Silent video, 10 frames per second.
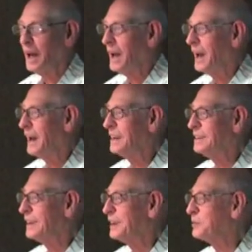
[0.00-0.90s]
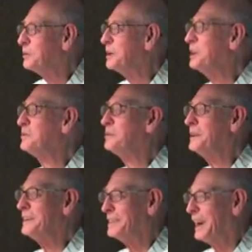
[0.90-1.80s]
And when he
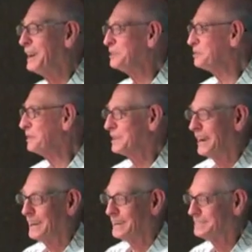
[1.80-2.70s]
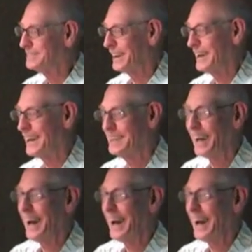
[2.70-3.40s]
realized what I had done,